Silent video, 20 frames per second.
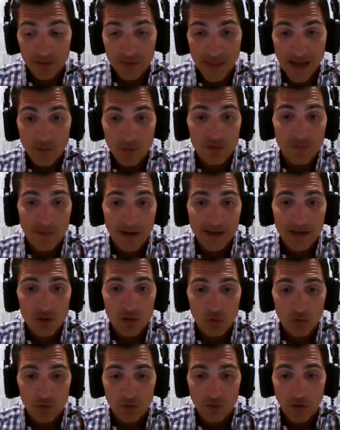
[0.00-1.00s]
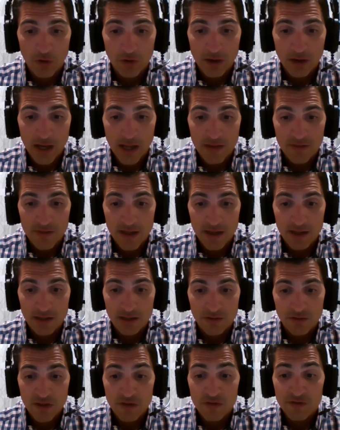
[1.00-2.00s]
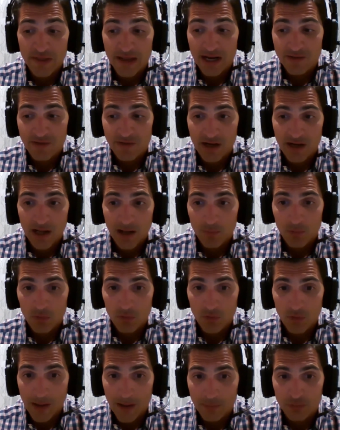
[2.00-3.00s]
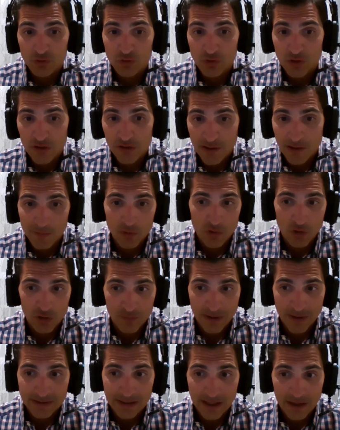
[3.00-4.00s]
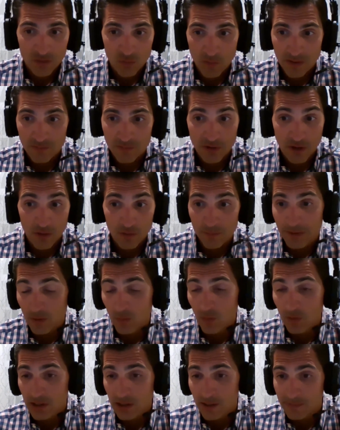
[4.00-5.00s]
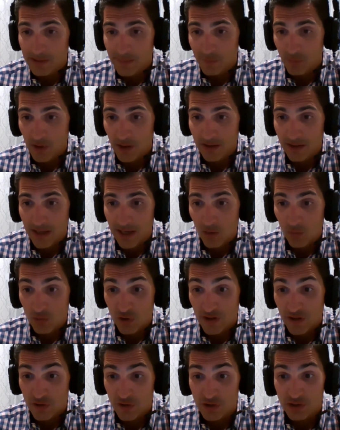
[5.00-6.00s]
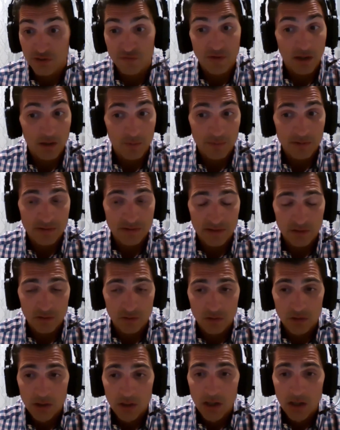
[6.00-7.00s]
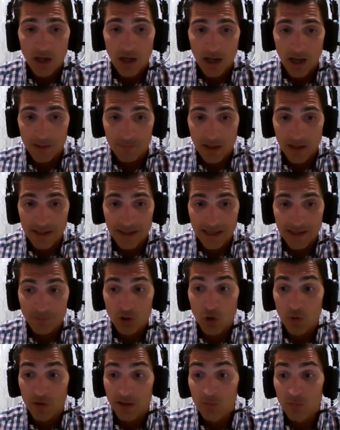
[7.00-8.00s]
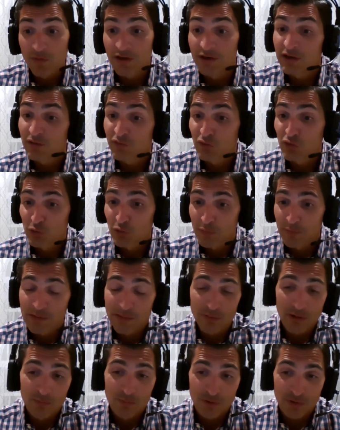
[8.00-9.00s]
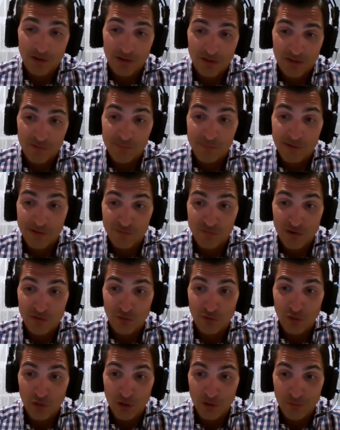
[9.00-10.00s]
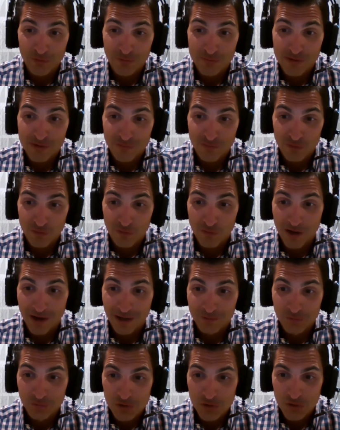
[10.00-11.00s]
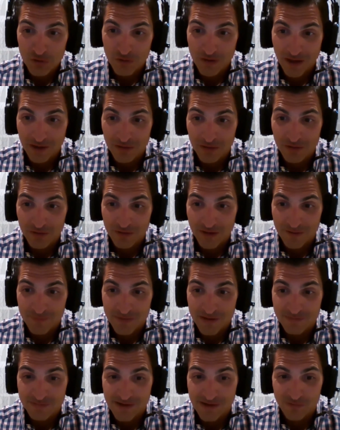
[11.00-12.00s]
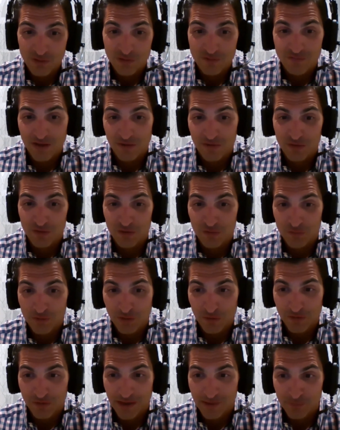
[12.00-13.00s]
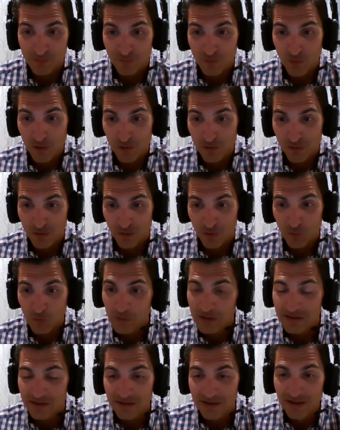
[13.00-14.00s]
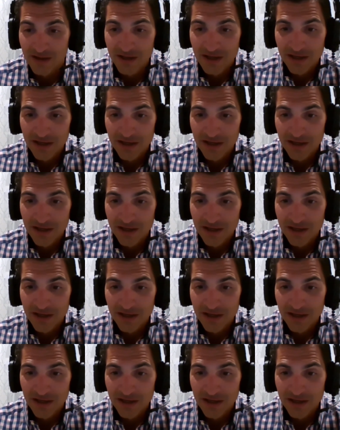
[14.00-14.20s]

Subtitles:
that was my initial start. And then since then, I've had a couple opportunities come across my desk. We have another big one coming up right now, which is actually a development deal. Again, I'm going in with a different group of people. I'm bringing some of my friends along with me for the ride, which is nice. They've never invested in real estate before. So we